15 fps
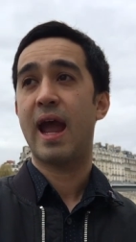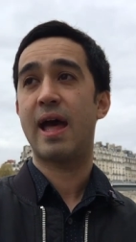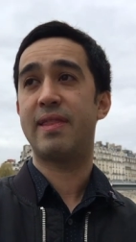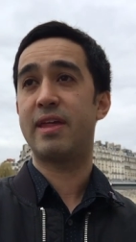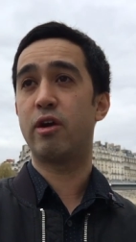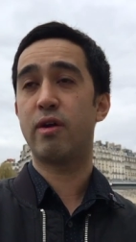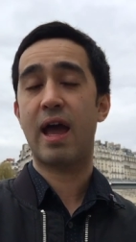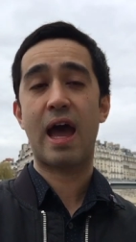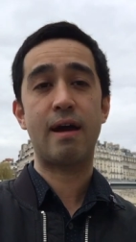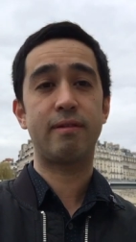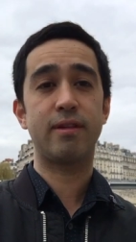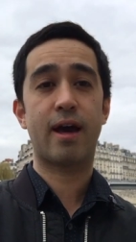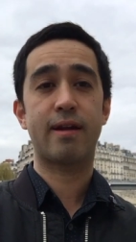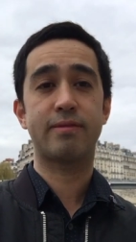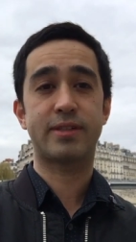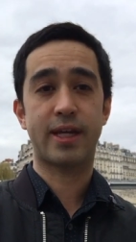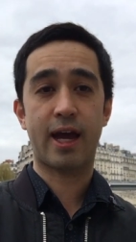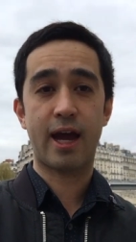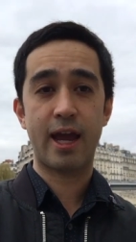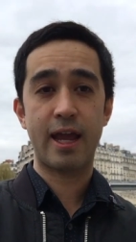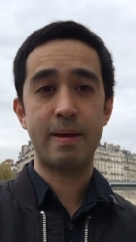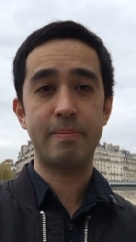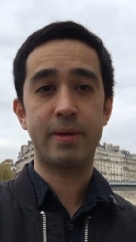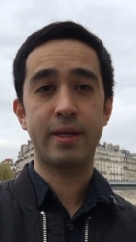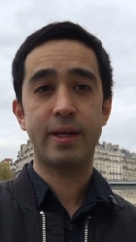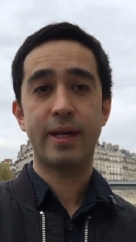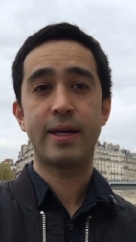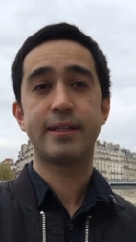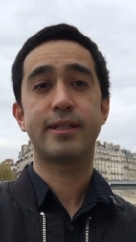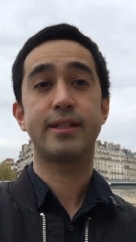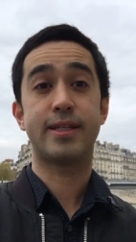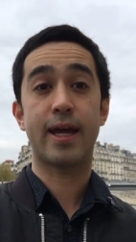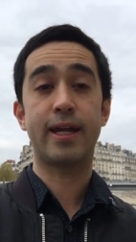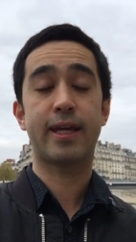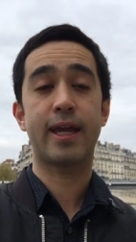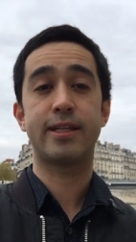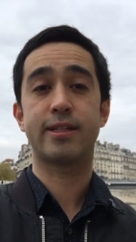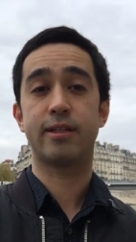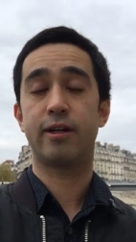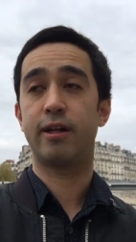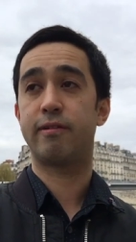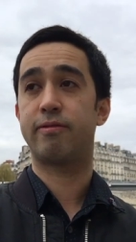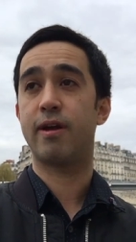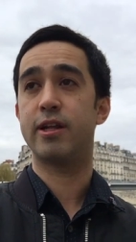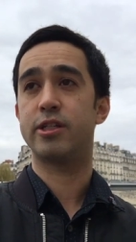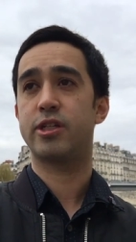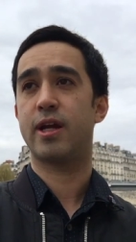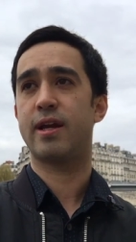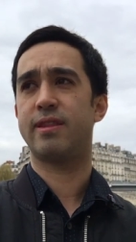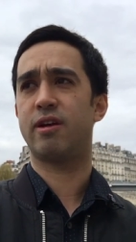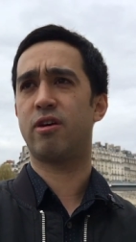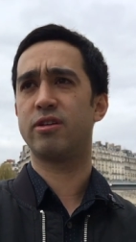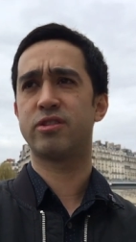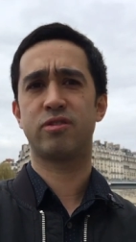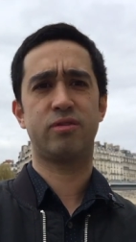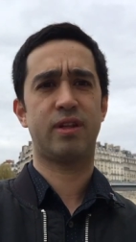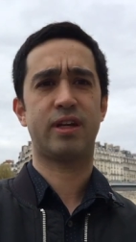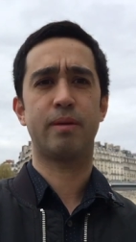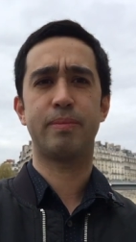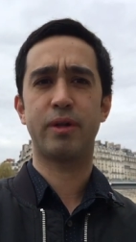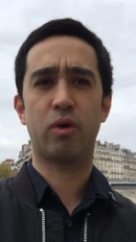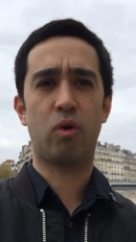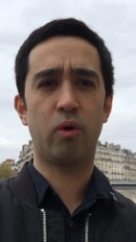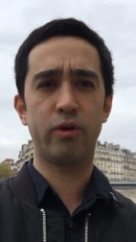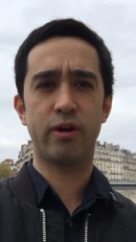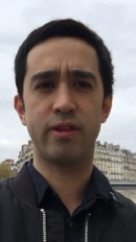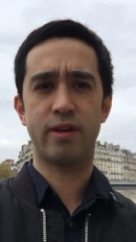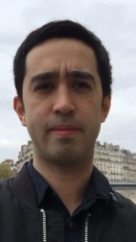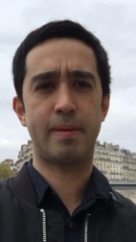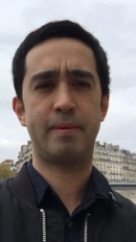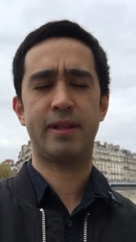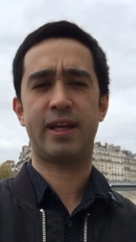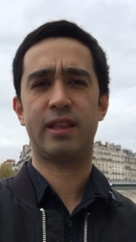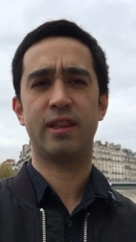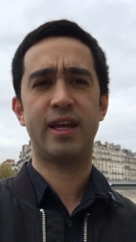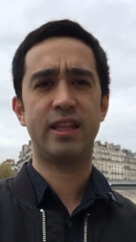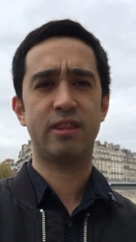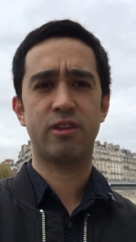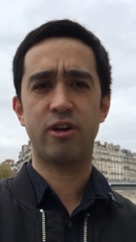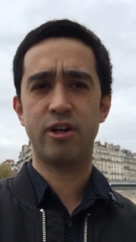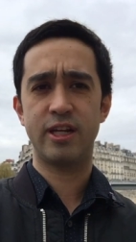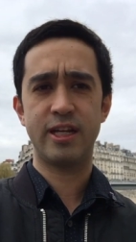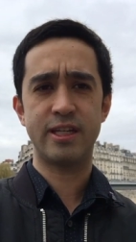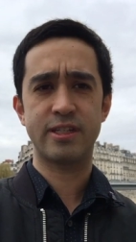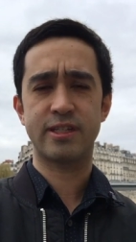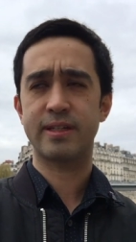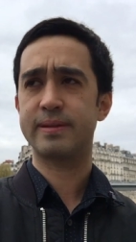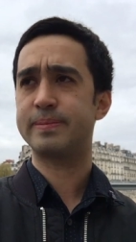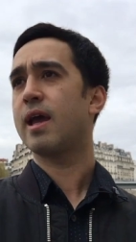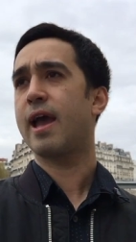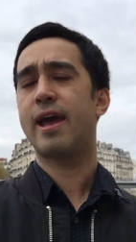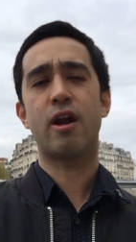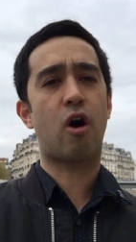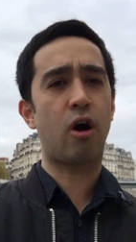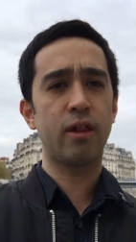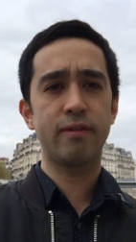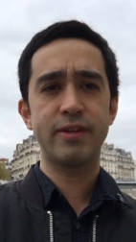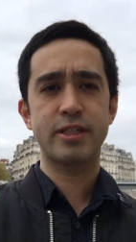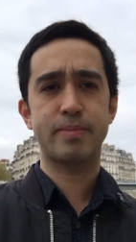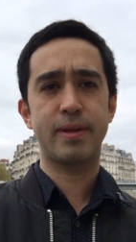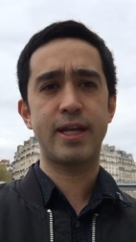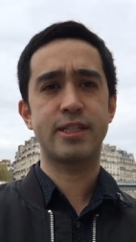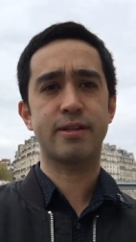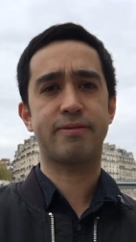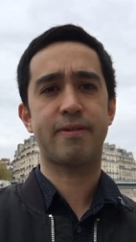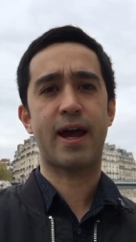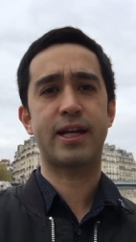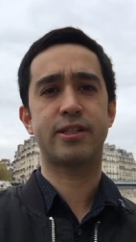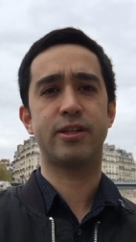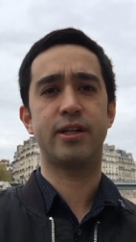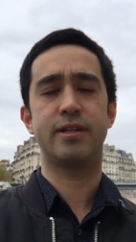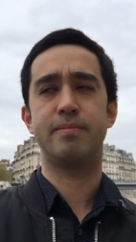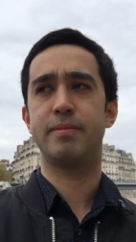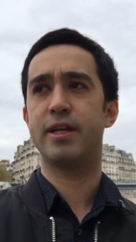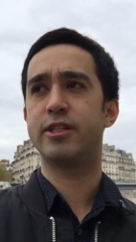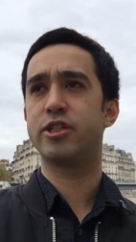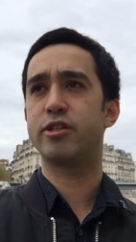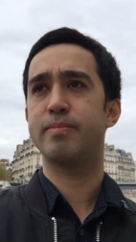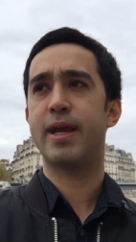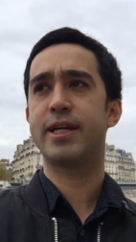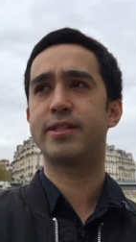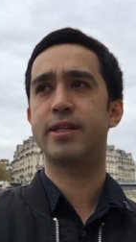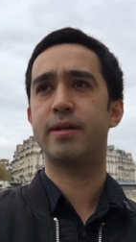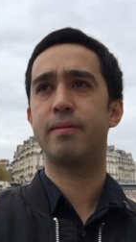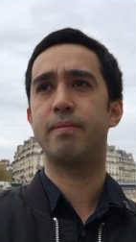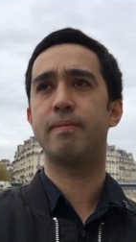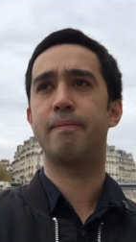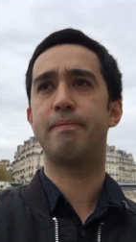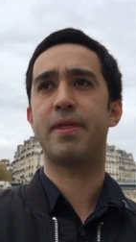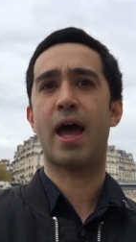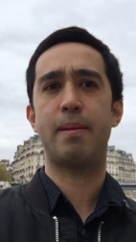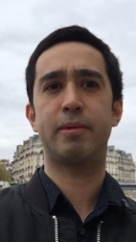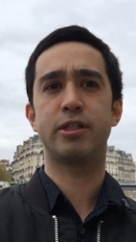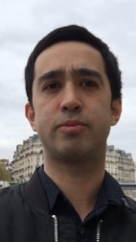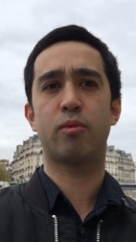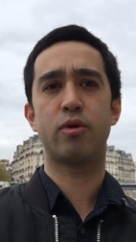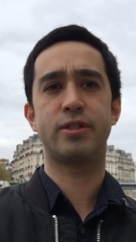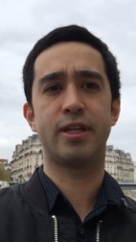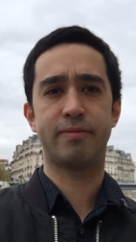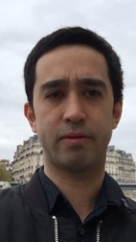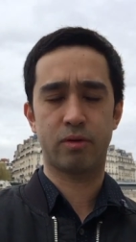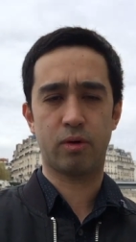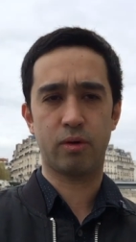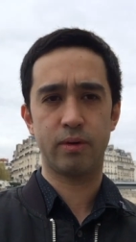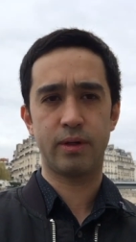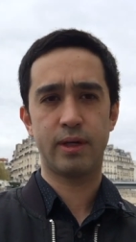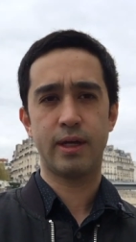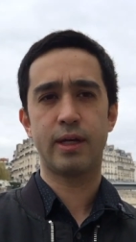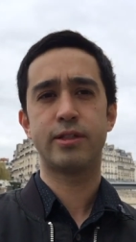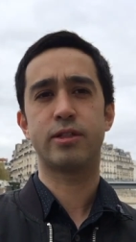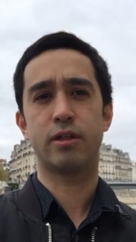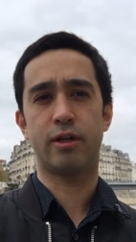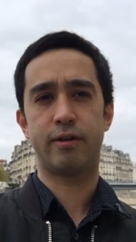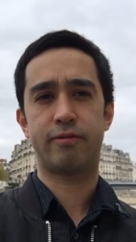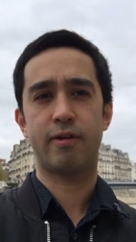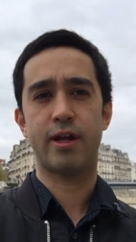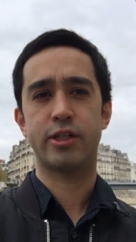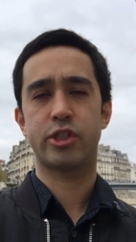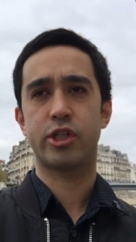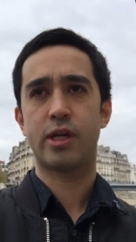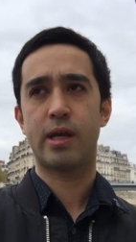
and they don't have a lot of time to dedicate to learning French. And they're also like a bit older, they're maybe like late 30s. And all of this plays a factor. It, it just makes it that much more difficult to learn French.